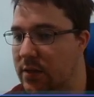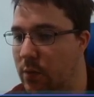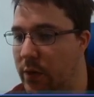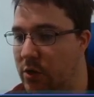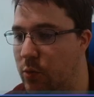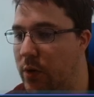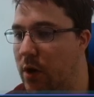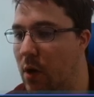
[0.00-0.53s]

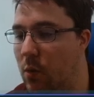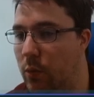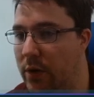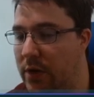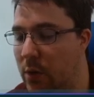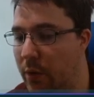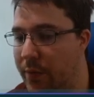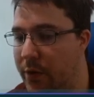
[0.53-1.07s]
which we don't really
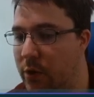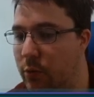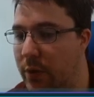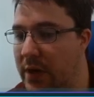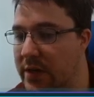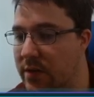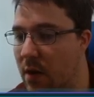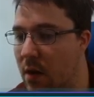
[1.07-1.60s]
know what the
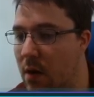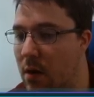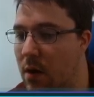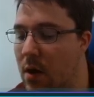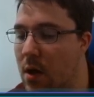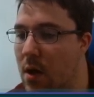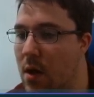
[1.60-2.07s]
degrees are,